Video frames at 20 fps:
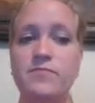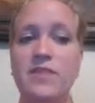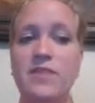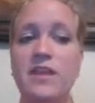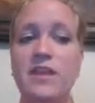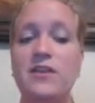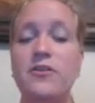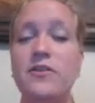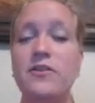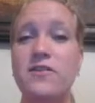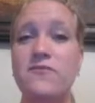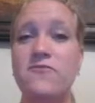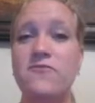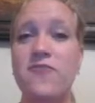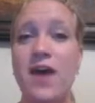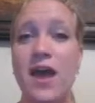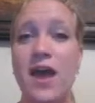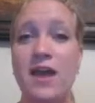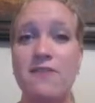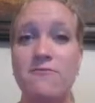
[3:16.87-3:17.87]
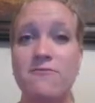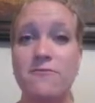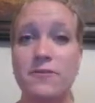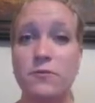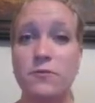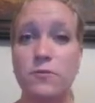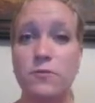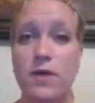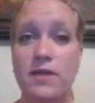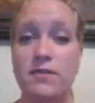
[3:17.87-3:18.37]
Unit 5
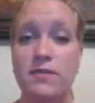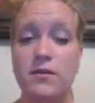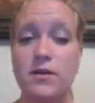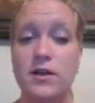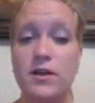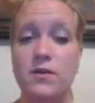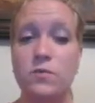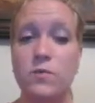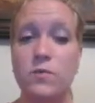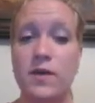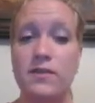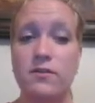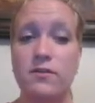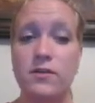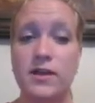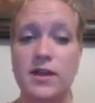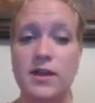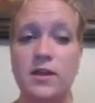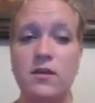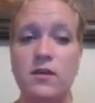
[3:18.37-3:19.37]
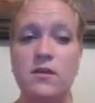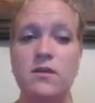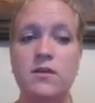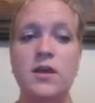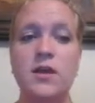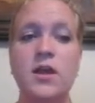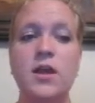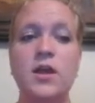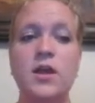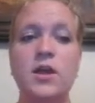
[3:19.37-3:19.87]
for weather and weathering,
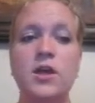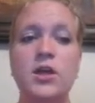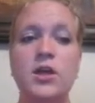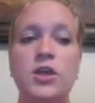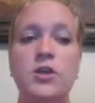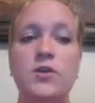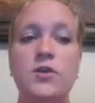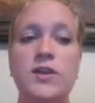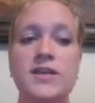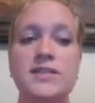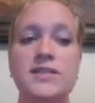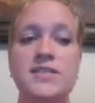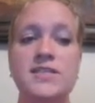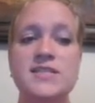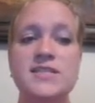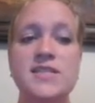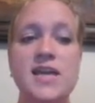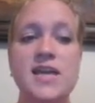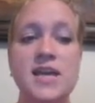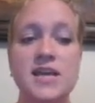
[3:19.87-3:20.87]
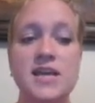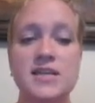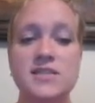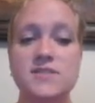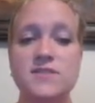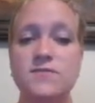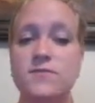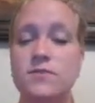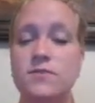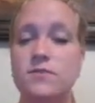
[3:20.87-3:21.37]
Unit
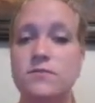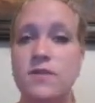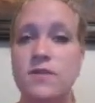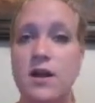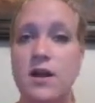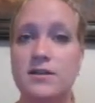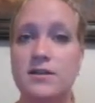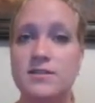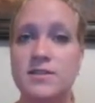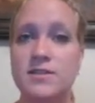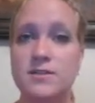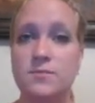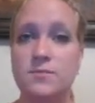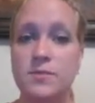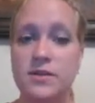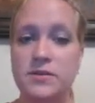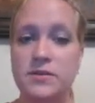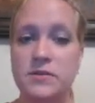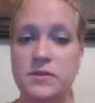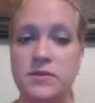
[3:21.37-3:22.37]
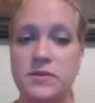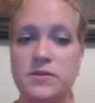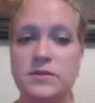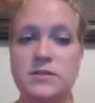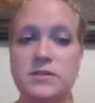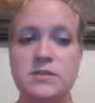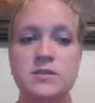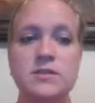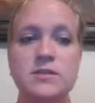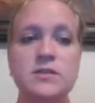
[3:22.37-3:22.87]
6 for rocks and
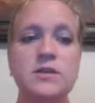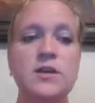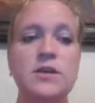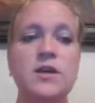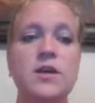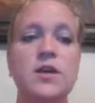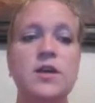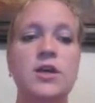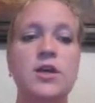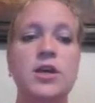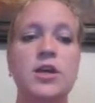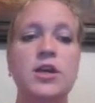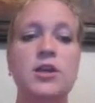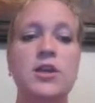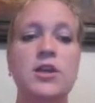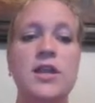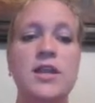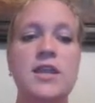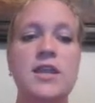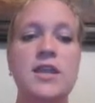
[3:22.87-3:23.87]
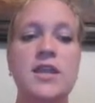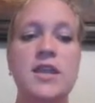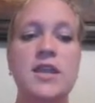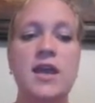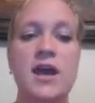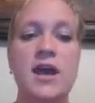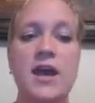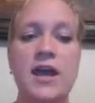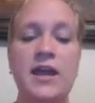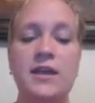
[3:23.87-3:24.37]
minerals, Unit
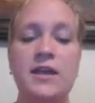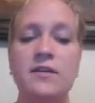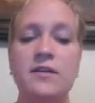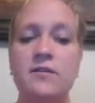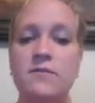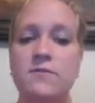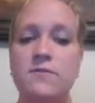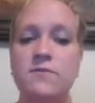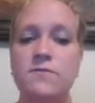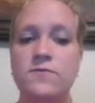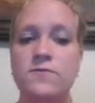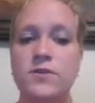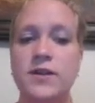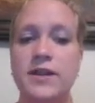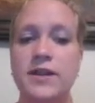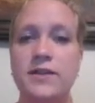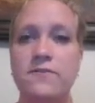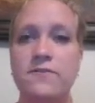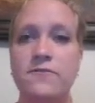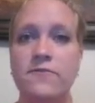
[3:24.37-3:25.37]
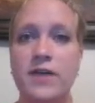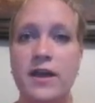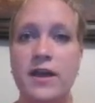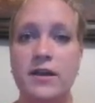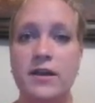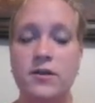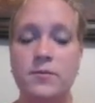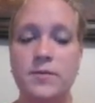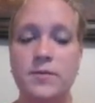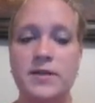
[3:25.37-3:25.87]
9 for
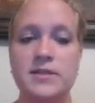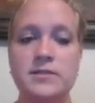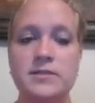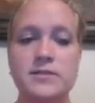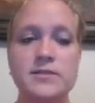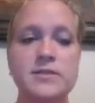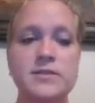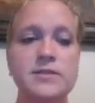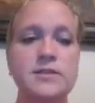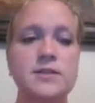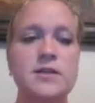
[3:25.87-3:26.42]
environments,